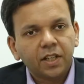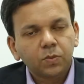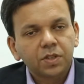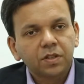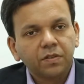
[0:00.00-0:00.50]
that
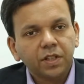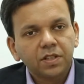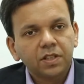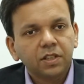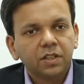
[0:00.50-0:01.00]
was the
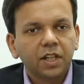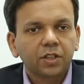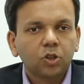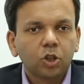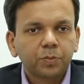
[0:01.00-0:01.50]
reason
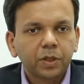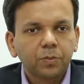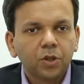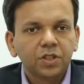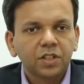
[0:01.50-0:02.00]
that corporate
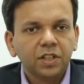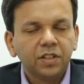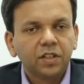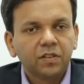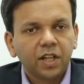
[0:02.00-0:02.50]
bonds in
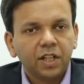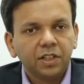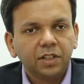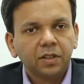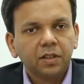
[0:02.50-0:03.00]
India
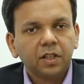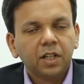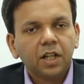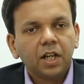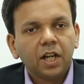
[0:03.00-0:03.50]
rallied.
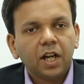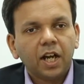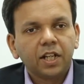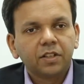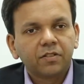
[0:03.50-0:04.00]

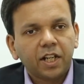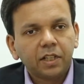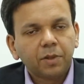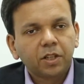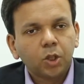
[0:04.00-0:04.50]
And it
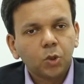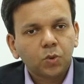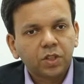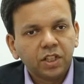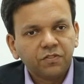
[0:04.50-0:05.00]
rallied by close
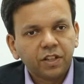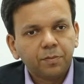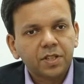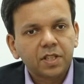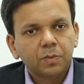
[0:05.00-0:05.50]
to 35
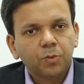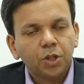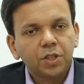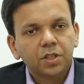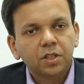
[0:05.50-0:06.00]
basis
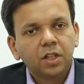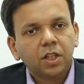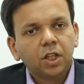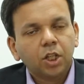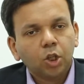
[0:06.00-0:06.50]
points.
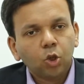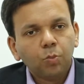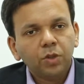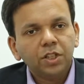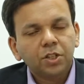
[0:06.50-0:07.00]

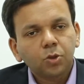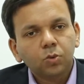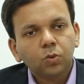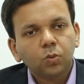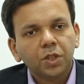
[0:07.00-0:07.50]
Globally
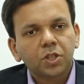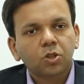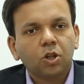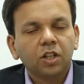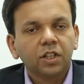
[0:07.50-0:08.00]
too, we
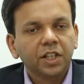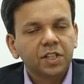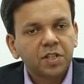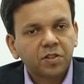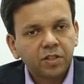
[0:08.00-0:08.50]
saw an
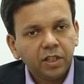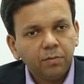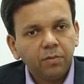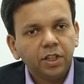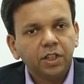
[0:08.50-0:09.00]

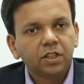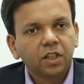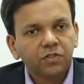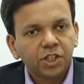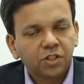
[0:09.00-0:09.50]
extremely
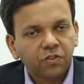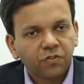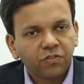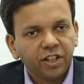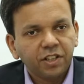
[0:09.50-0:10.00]
dovish
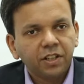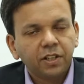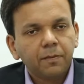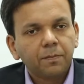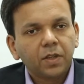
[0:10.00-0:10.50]
Fed
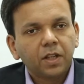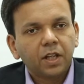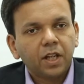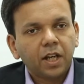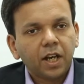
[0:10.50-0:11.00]

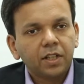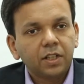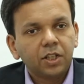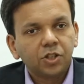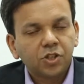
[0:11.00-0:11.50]
and
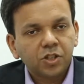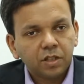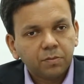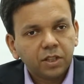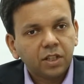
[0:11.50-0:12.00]
a
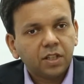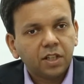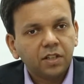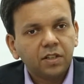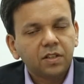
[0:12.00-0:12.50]
German
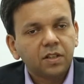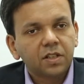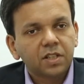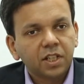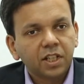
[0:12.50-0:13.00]
10-year
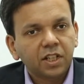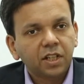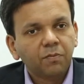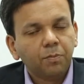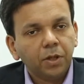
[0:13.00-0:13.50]

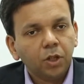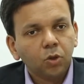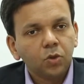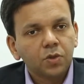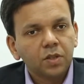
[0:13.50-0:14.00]
sinking below,